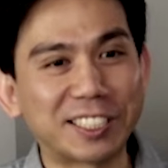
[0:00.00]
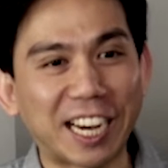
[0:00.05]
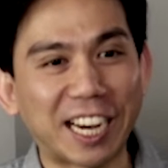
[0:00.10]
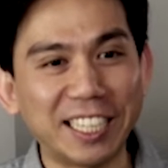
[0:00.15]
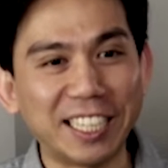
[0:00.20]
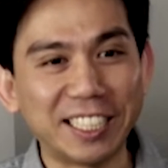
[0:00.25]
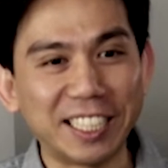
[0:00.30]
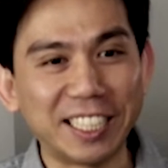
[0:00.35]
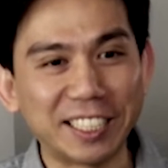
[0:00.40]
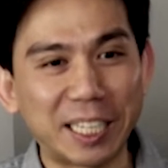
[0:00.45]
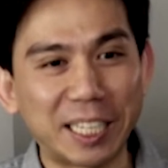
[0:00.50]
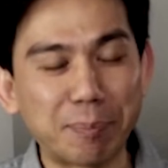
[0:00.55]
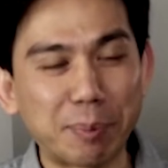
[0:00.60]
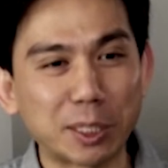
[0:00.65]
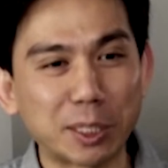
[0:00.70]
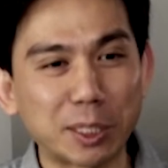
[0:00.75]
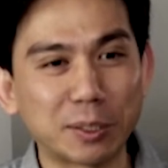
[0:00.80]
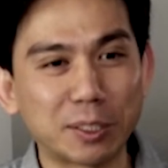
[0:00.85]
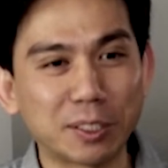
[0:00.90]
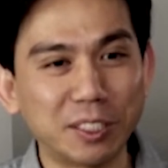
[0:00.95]
and keep us
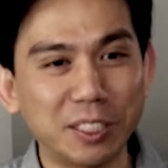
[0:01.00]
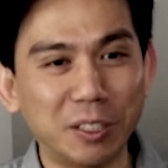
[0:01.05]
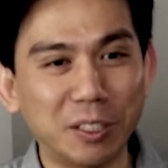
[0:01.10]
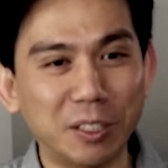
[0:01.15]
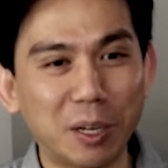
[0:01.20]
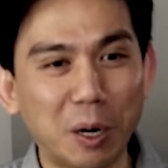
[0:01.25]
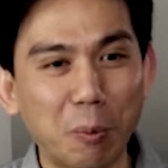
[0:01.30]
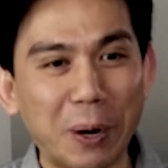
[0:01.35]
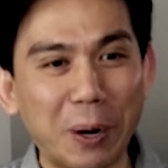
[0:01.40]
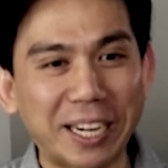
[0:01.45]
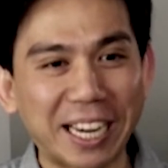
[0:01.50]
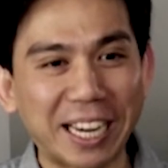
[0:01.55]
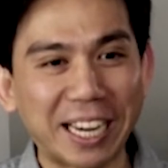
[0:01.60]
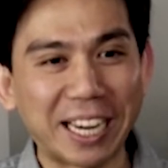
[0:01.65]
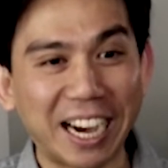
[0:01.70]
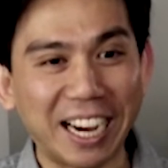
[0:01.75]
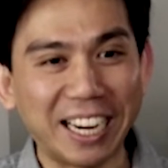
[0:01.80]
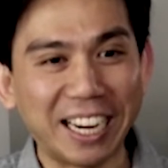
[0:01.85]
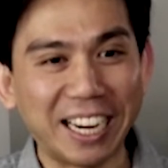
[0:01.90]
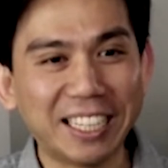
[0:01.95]
awake at
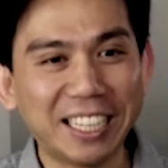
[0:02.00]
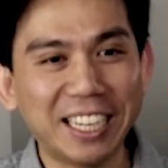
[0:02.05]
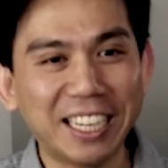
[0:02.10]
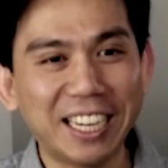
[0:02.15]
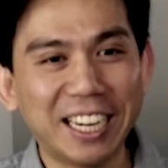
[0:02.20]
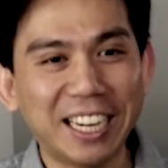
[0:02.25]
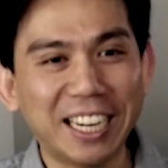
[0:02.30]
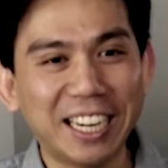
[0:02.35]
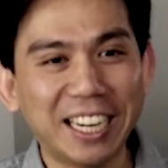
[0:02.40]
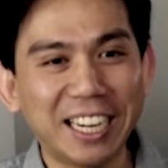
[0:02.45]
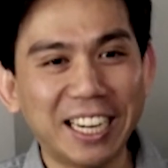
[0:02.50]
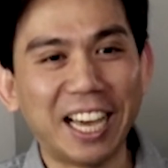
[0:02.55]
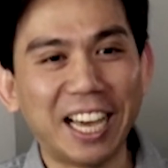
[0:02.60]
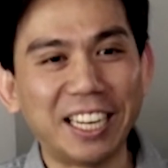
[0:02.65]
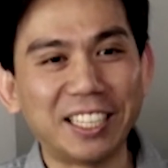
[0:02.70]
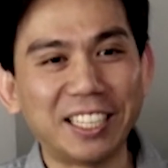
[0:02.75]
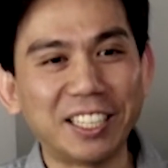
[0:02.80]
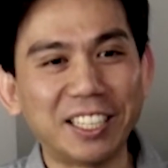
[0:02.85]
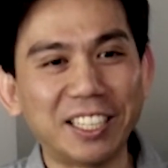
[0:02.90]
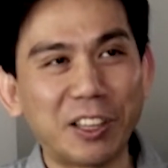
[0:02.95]
night. And
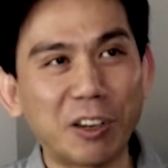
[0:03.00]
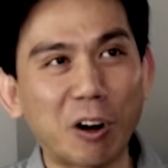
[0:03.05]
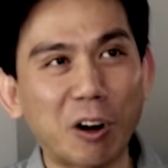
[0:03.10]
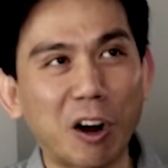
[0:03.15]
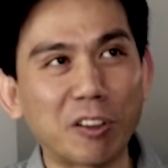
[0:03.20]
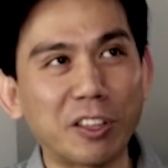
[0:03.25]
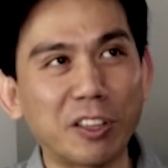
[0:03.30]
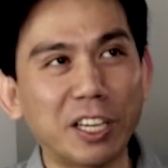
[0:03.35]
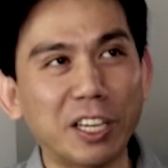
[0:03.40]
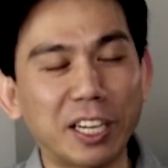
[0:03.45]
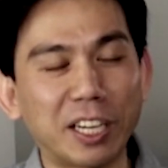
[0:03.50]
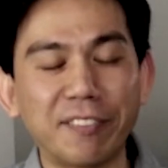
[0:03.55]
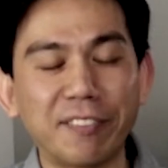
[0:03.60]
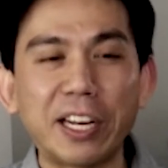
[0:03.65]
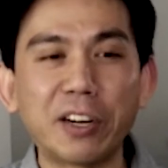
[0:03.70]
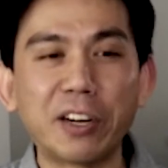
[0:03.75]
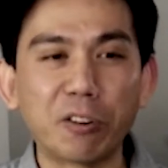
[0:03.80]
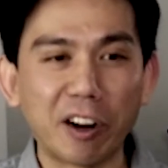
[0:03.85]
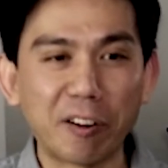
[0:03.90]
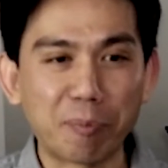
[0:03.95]
then there are the kind of
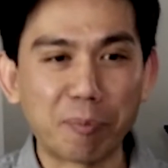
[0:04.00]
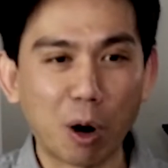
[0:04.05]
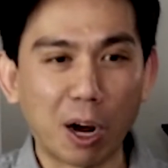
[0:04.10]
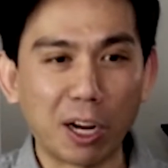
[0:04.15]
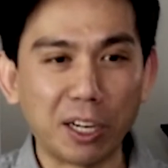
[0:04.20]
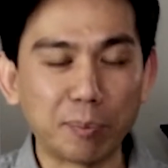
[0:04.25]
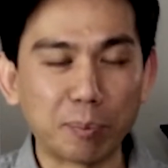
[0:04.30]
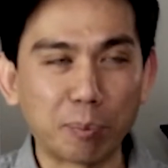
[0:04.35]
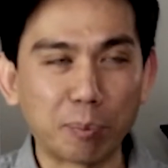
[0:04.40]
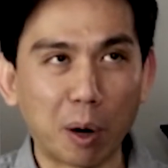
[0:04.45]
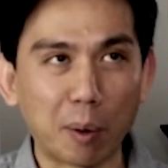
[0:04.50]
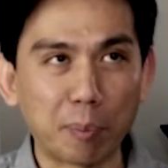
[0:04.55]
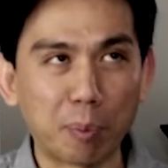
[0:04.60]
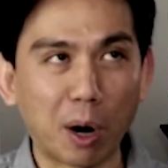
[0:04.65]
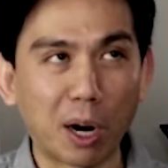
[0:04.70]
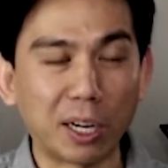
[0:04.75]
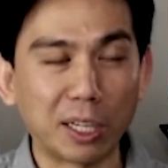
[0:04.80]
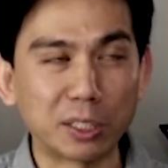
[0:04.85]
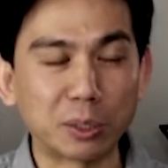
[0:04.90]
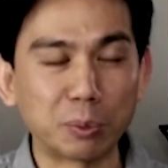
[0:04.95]
iterative
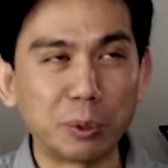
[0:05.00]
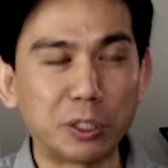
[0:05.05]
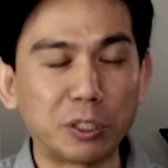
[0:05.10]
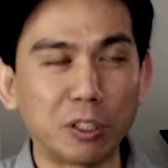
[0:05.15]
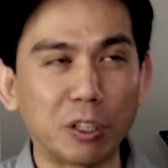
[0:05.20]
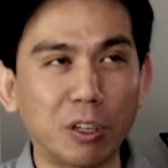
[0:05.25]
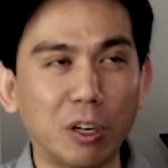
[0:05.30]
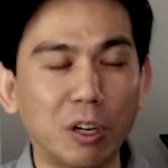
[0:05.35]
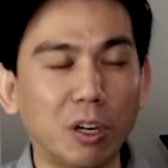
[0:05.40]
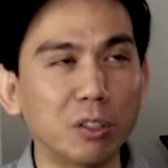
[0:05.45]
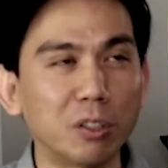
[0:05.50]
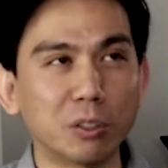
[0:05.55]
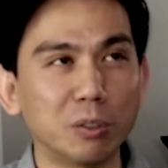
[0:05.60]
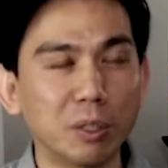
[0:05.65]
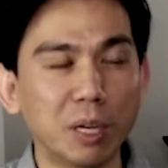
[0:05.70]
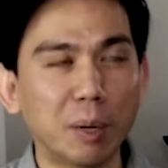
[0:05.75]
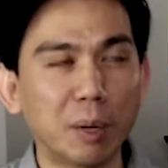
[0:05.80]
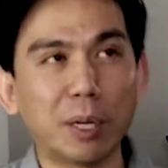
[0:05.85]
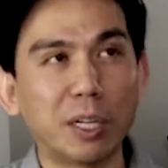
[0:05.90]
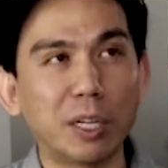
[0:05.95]
products, which are also,
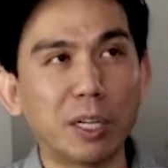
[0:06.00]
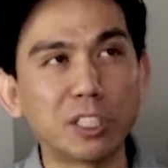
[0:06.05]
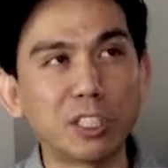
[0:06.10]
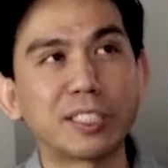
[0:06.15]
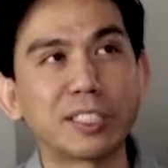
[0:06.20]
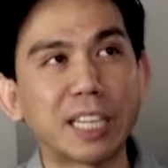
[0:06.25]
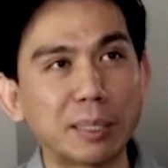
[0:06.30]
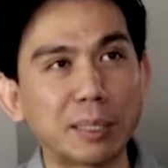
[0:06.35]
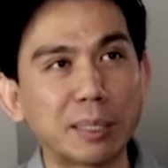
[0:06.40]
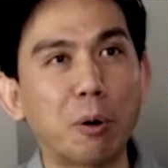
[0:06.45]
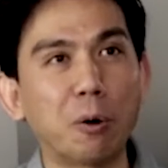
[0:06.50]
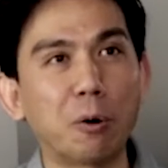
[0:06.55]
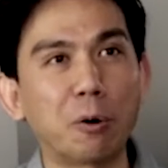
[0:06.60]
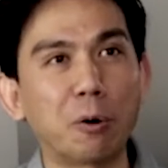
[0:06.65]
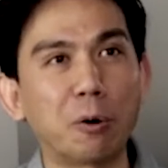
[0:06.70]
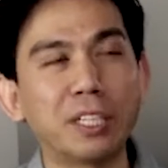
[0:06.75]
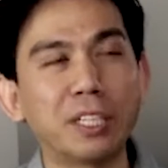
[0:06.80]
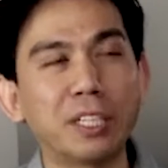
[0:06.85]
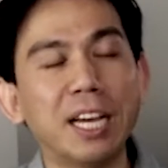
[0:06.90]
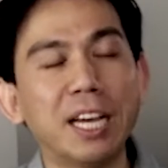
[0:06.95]
just as important.